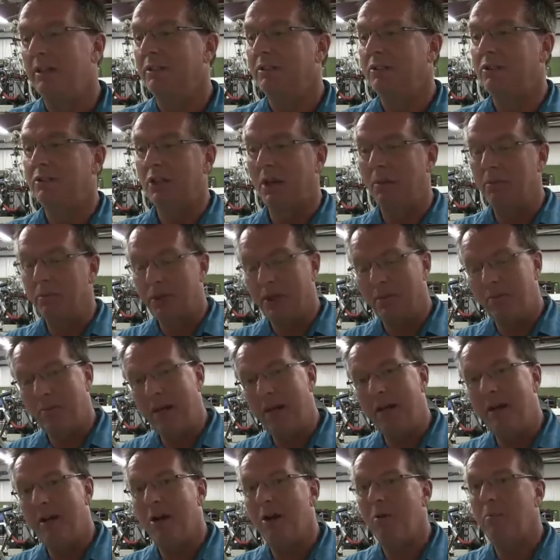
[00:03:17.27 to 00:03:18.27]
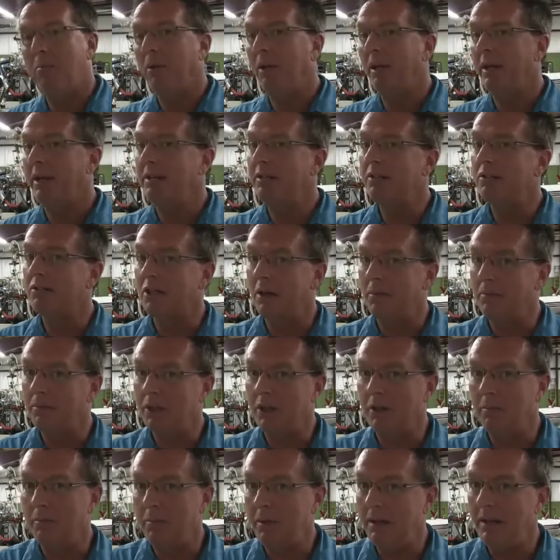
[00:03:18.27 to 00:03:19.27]
Some could be in airplanes, some
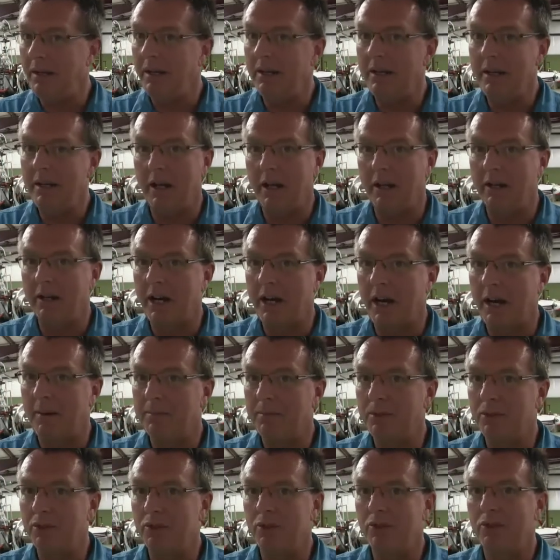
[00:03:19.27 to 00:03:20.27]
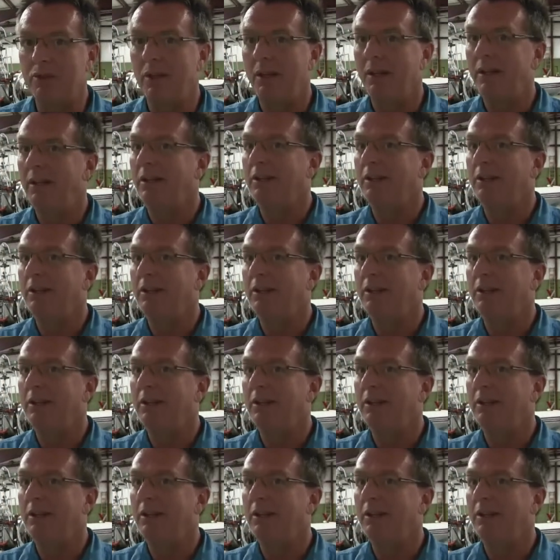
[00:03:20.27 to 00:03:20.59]
can be in helicopters.